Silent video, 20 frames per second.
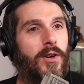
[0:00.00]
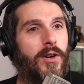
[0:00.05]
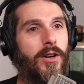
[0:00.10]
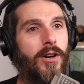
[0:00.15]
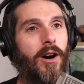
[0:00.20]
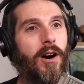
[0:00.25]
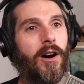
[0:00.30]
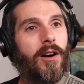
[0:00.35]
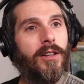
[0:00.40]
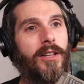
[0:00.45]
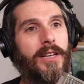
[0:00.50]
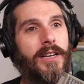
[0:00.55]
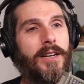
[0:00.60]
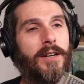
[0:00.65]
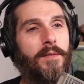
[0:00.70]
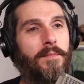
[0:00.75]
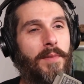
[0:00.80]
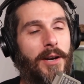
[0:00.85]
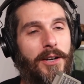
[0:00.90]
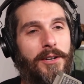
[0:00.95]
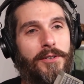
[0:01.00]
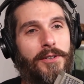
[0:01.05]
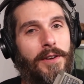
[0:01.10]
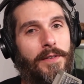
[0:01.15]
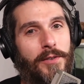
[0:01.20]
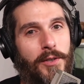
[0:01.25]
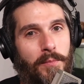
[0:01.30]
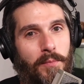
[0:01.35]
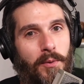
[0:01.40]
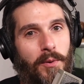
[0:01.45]
call
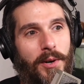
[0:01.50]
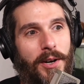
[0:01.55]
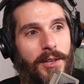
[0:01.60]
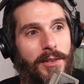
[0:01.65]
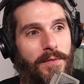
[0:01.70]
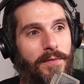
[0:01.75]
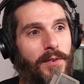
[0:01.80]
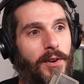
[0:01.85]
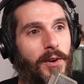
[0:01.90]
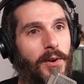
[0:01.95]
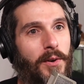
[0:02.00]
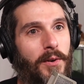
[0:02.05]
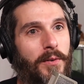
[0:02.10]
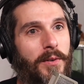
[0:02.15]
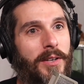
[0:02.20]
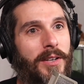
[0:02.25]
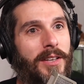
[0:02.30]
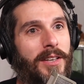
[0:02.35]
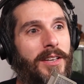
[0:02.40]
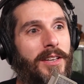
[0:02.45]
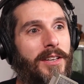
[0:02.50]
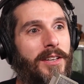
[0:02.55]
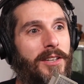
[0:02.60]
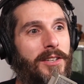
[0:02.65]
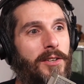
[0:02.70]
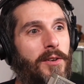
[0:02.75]
Microsoft support on the phone, you